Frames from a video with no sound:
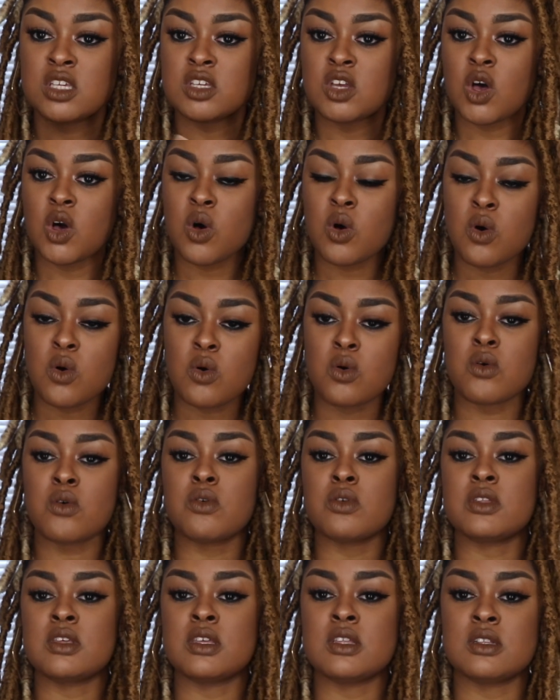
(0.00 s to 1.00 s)

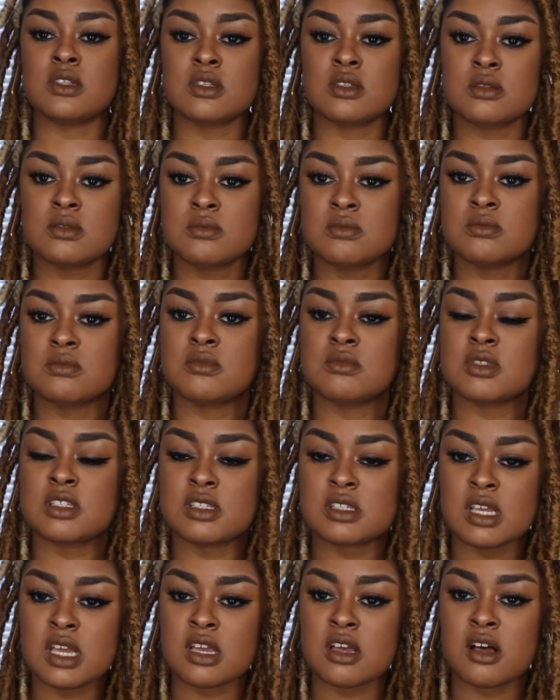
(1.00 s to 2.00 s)
hold and
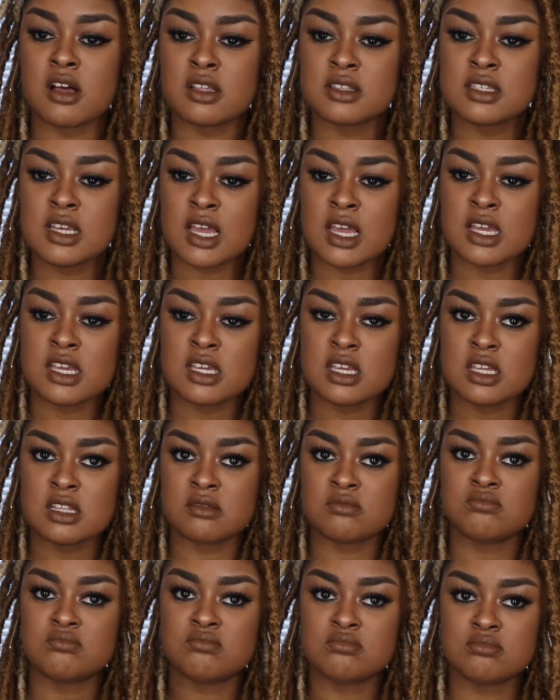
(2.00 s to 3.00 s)
stay all tight,
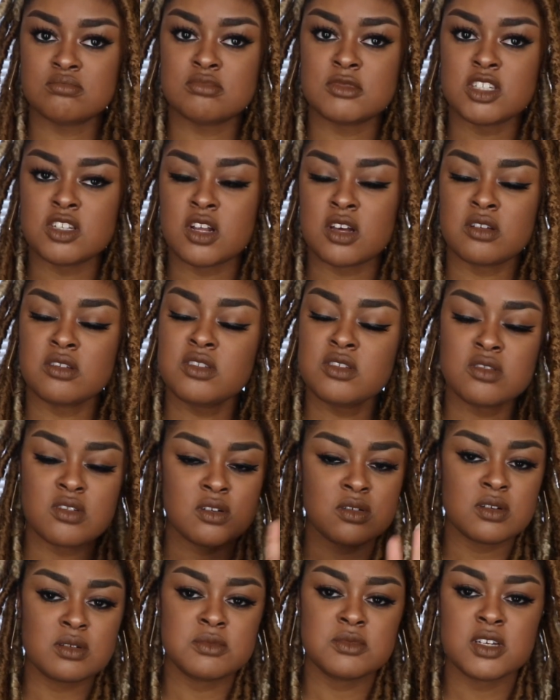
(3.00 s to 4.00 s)
and you know
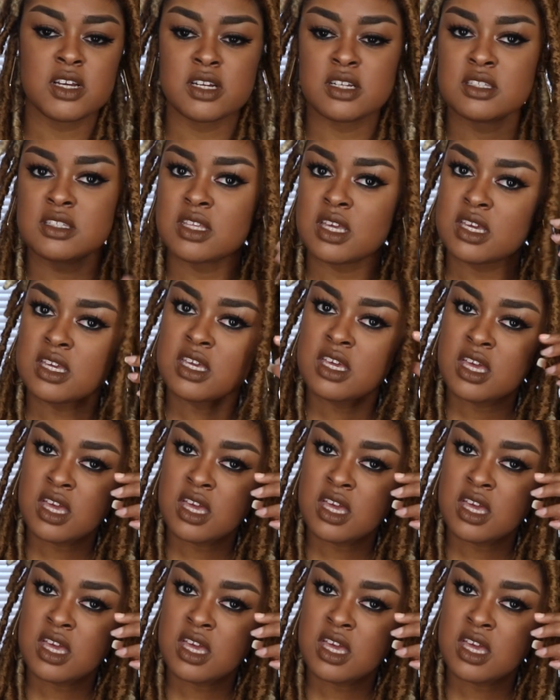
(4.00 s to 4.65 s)
what I'm trying to say.